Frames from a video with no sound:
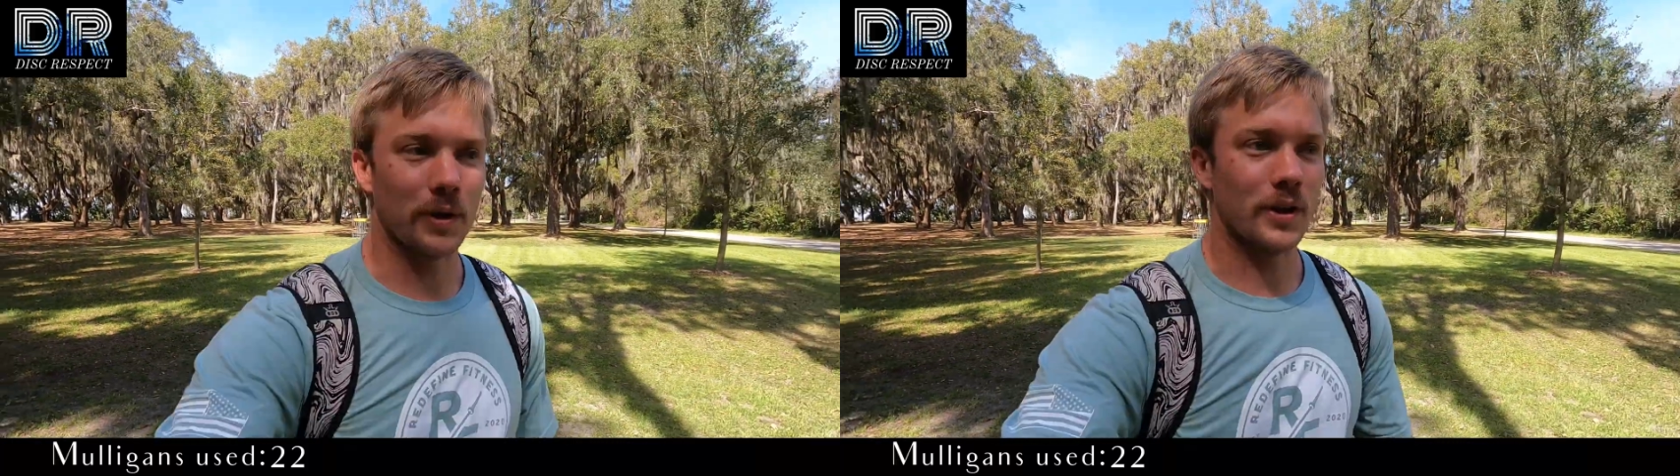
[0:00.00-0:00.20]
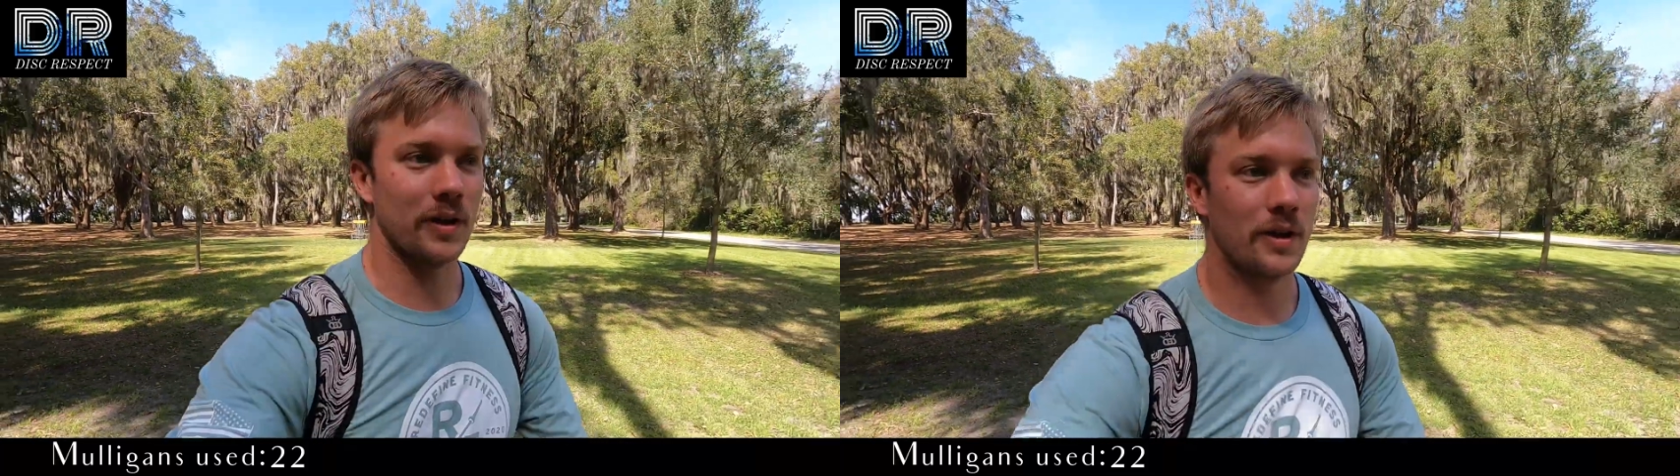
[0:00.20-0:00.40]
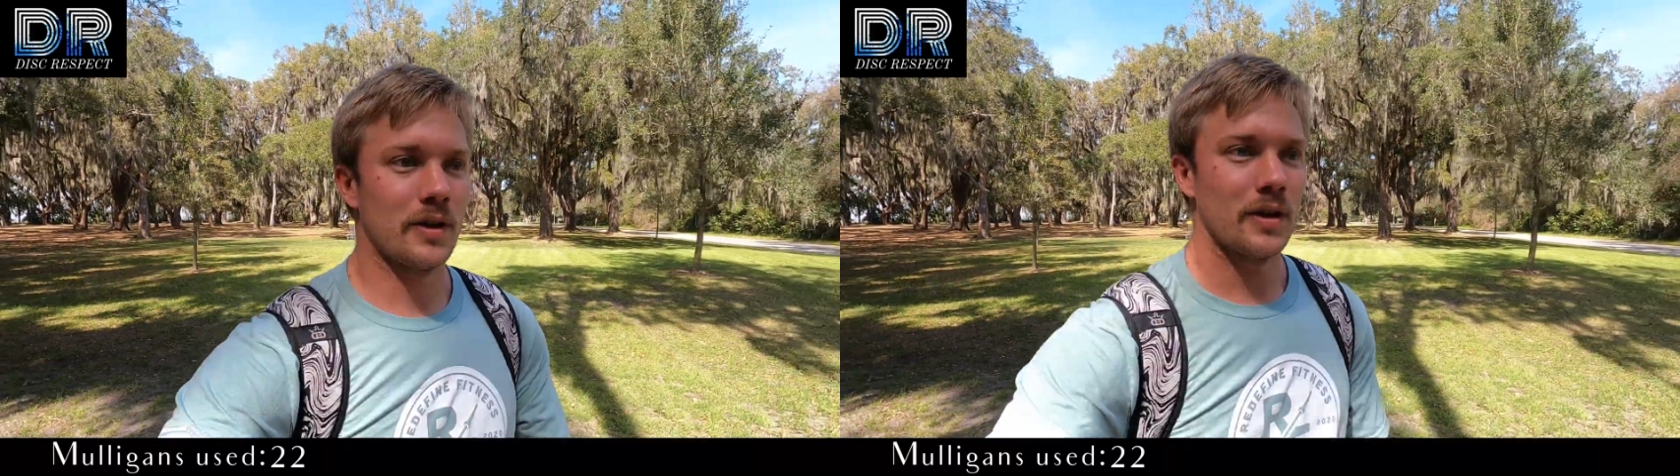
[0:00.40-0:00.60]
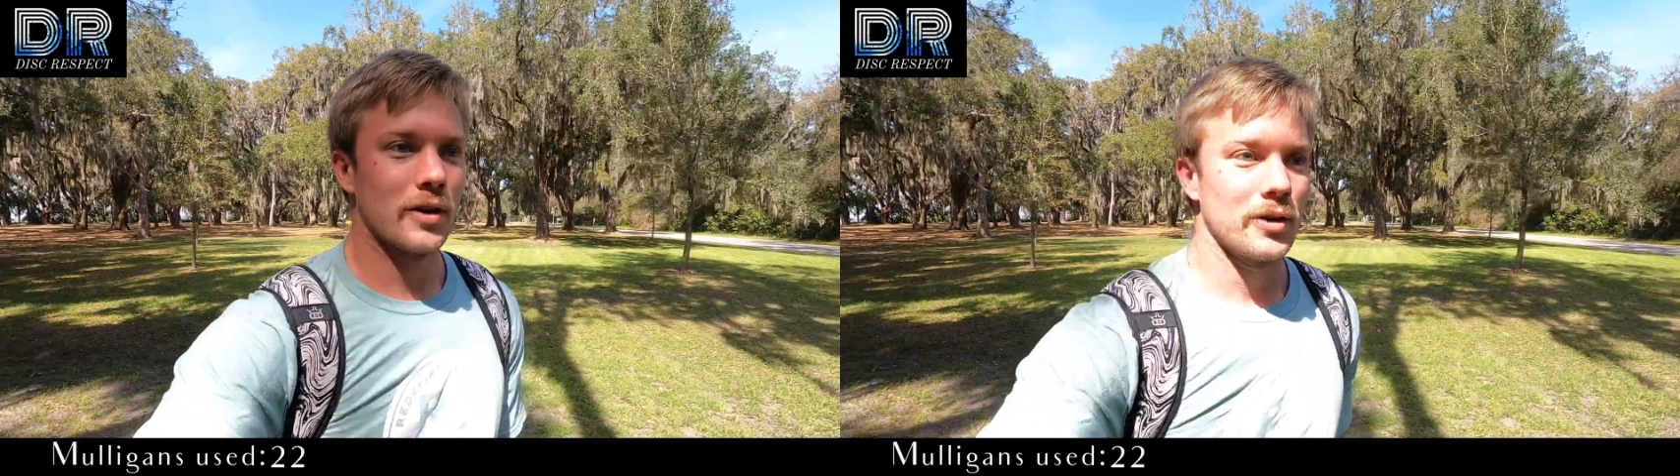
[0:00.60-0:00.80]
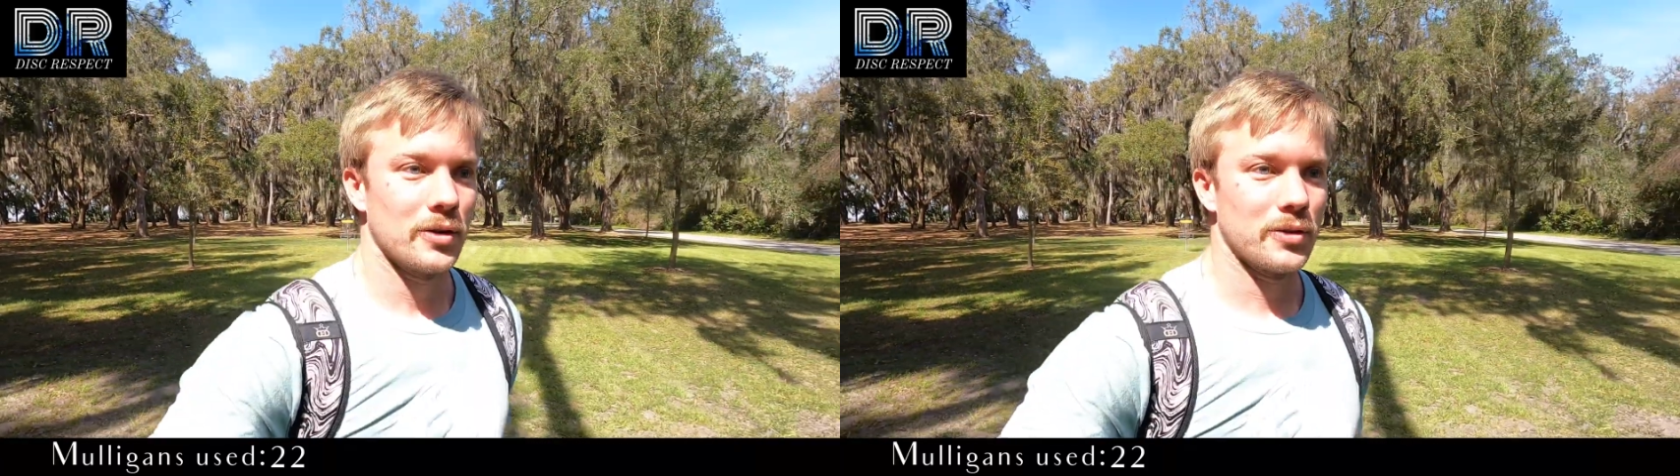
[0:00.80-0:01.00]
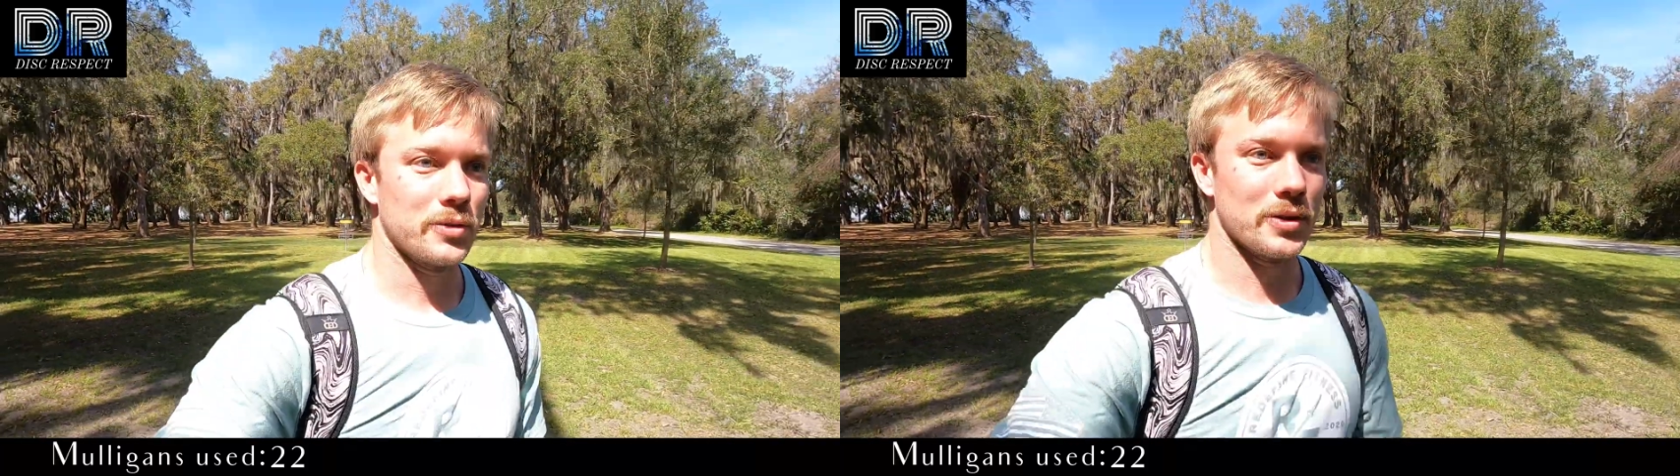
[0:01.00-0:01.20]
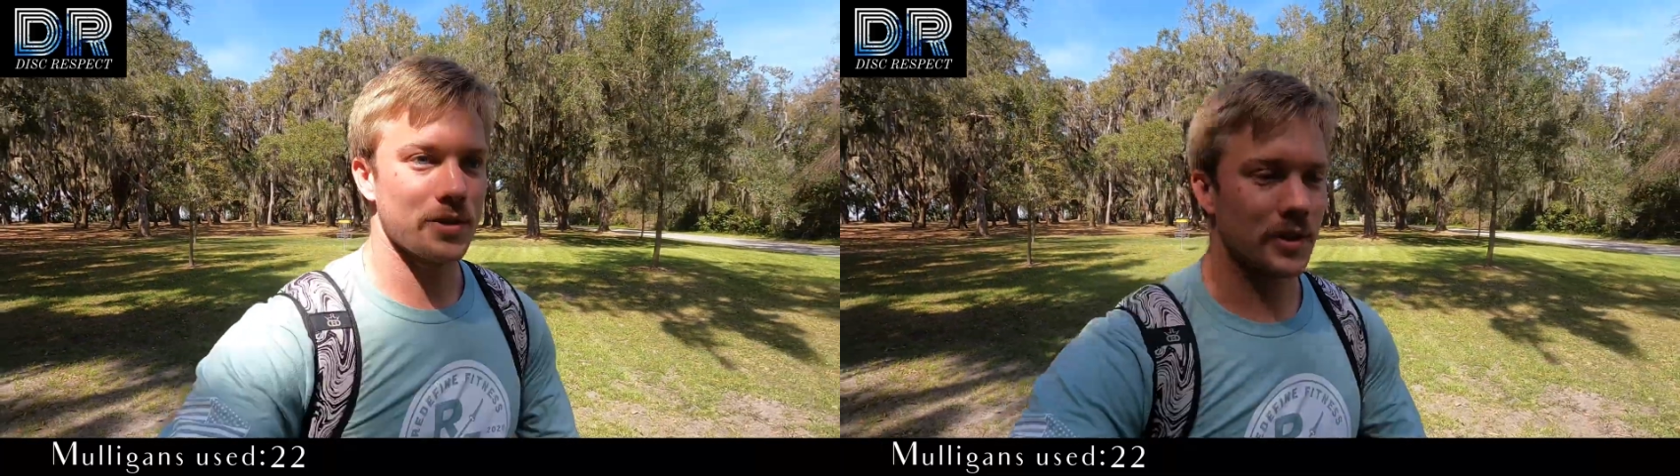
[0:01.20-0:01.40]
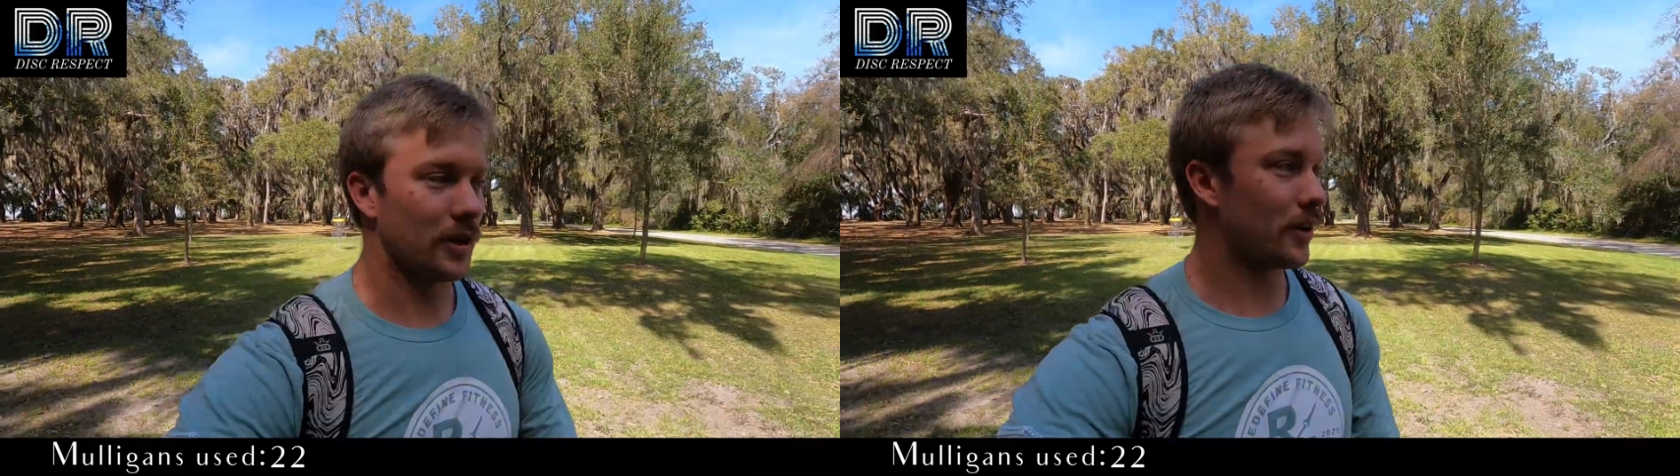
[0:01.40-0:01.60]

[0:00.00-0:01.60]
but it was